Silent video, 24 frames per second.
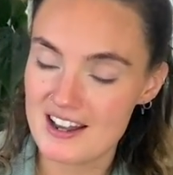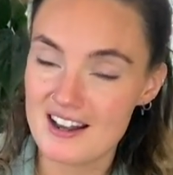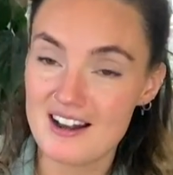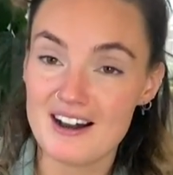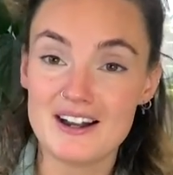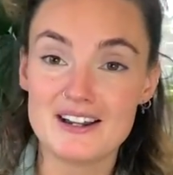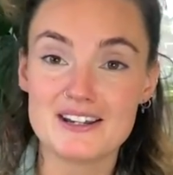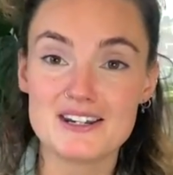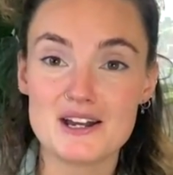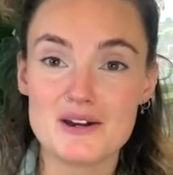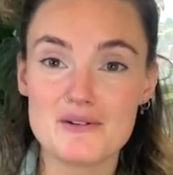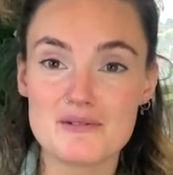
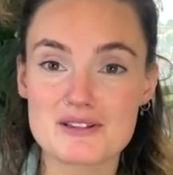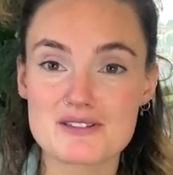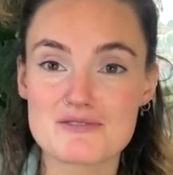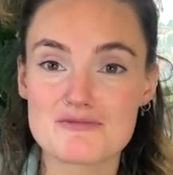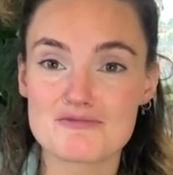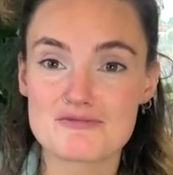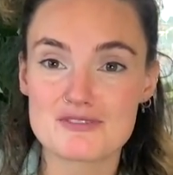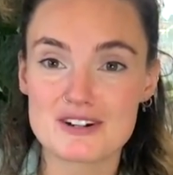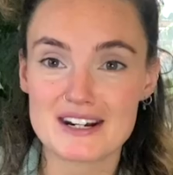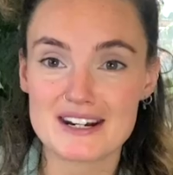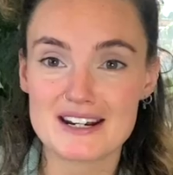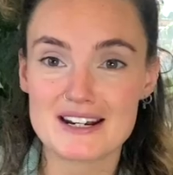I know it's
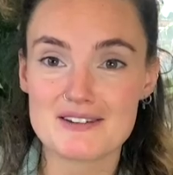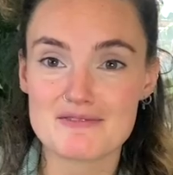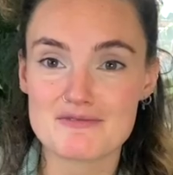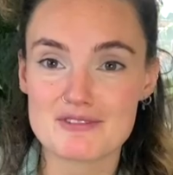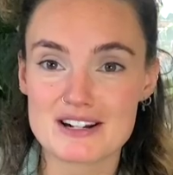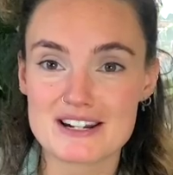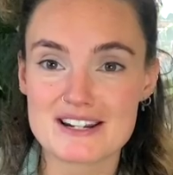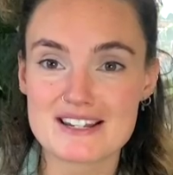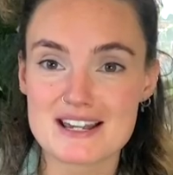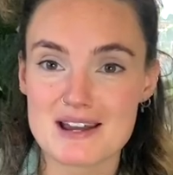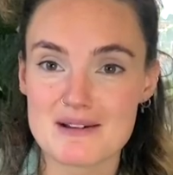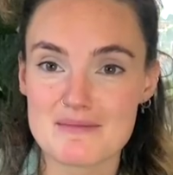really,
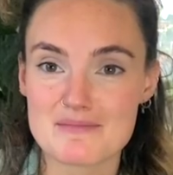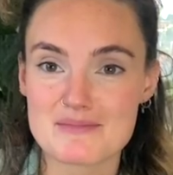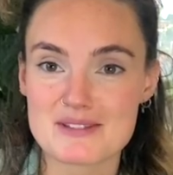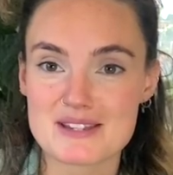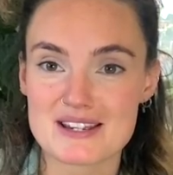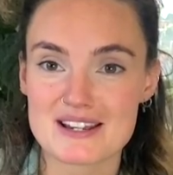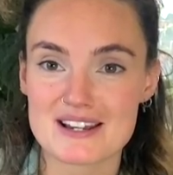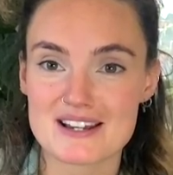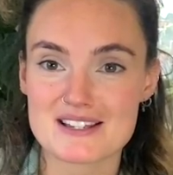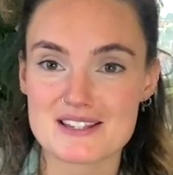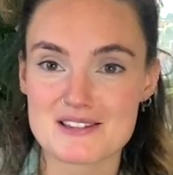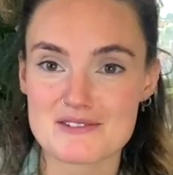really
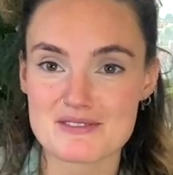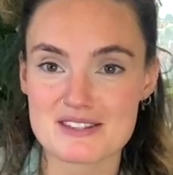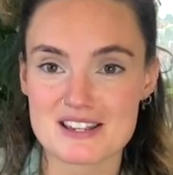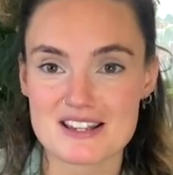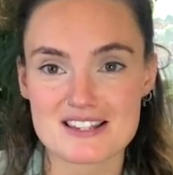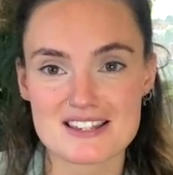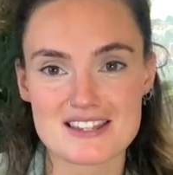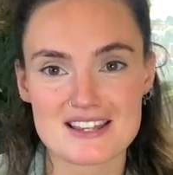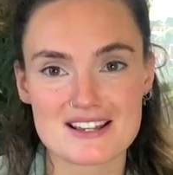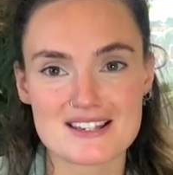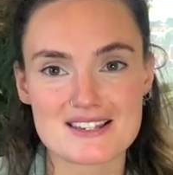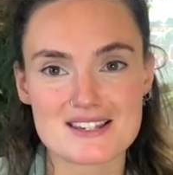tempting as you see
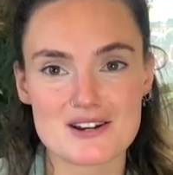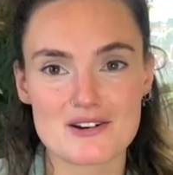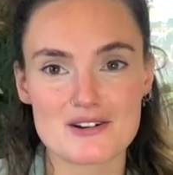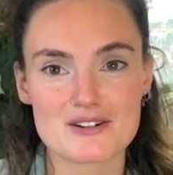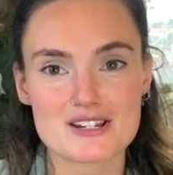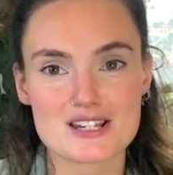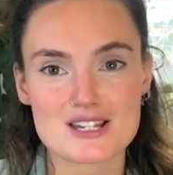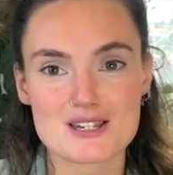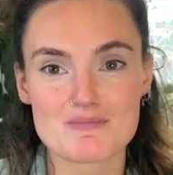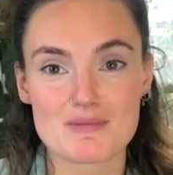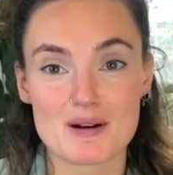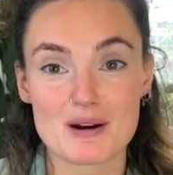things start
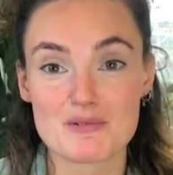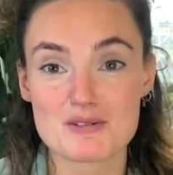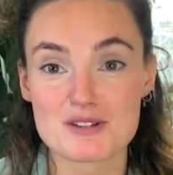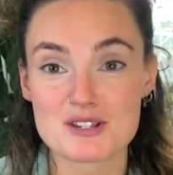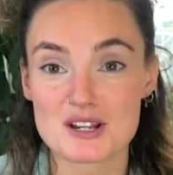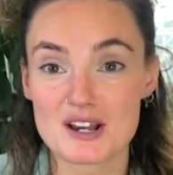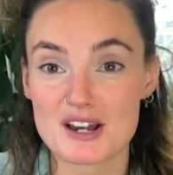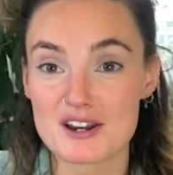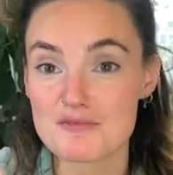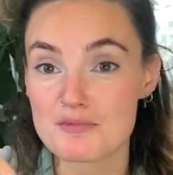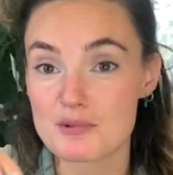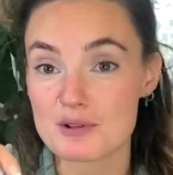to sprout to
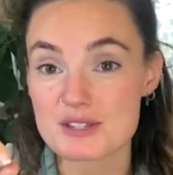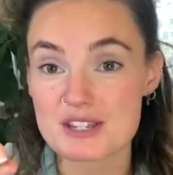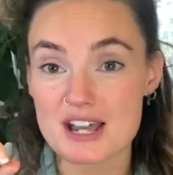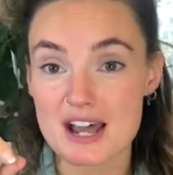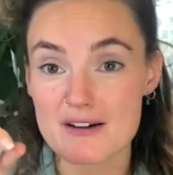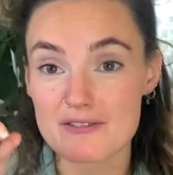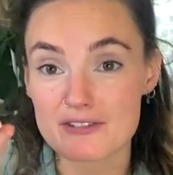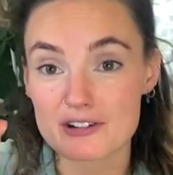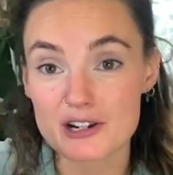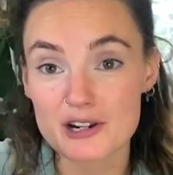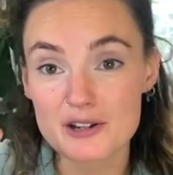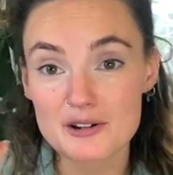kind of want to
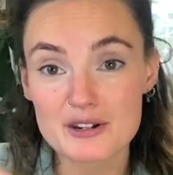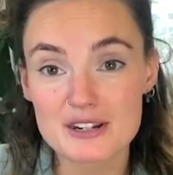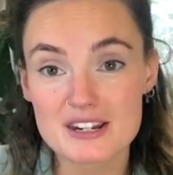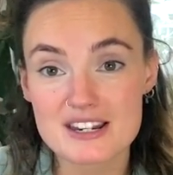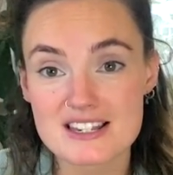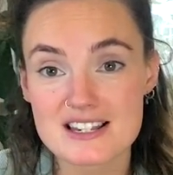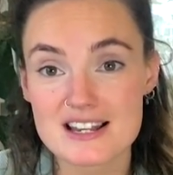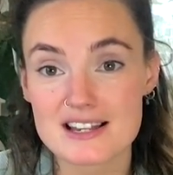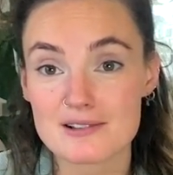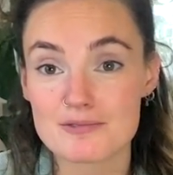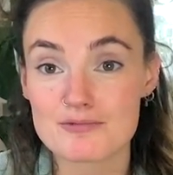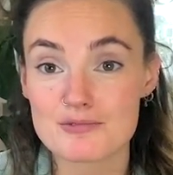have a look at its
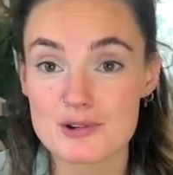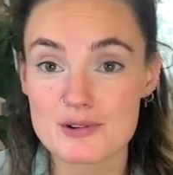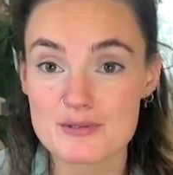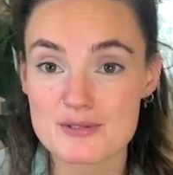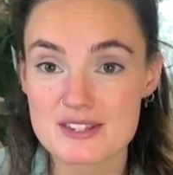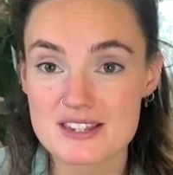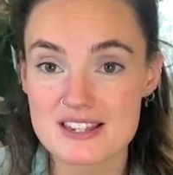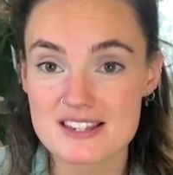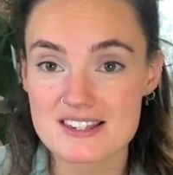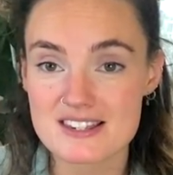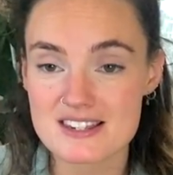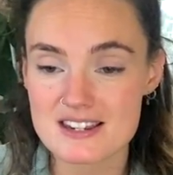little root
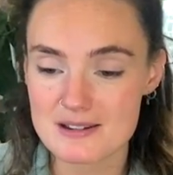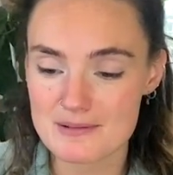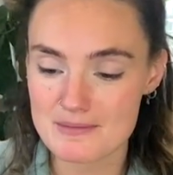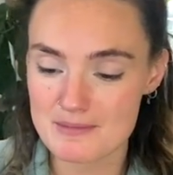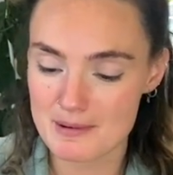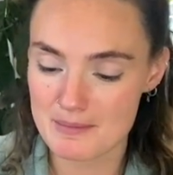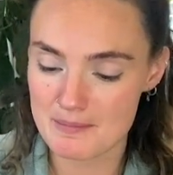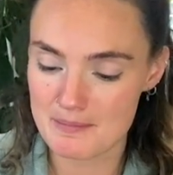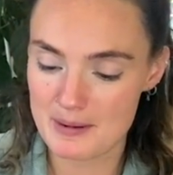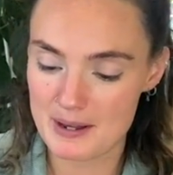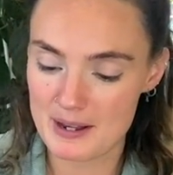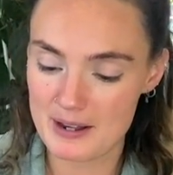system,
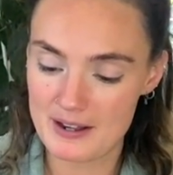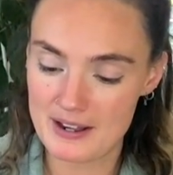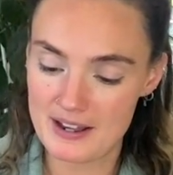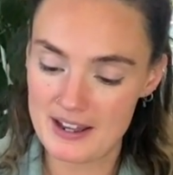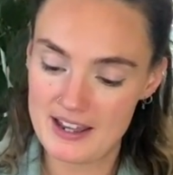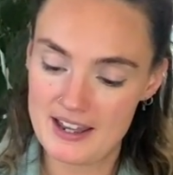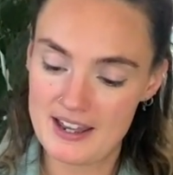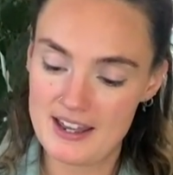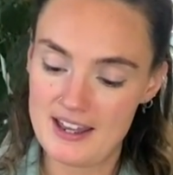but